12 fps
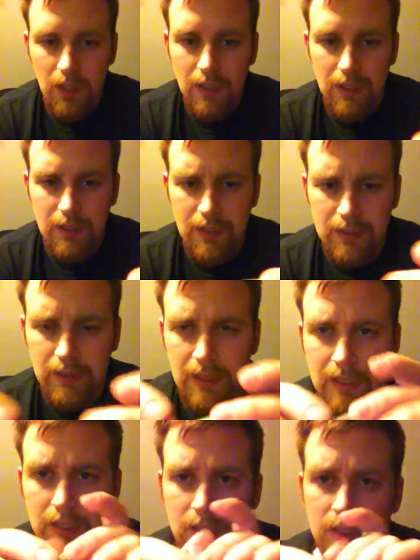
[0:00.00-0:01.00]
and I
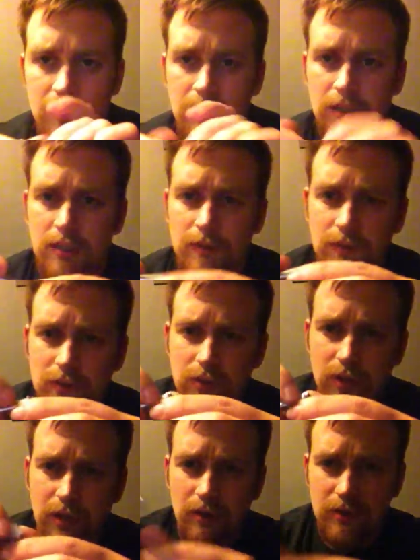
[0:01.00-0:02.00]
laid the
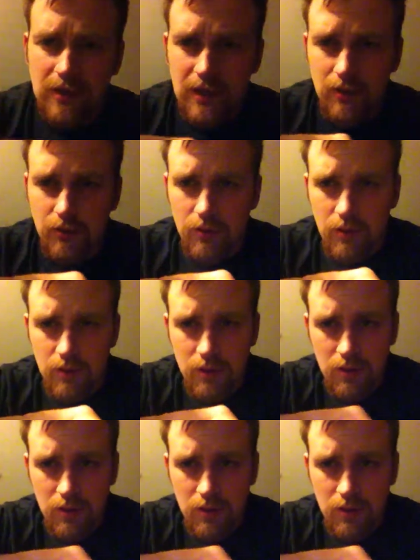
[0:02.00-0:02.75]
striker down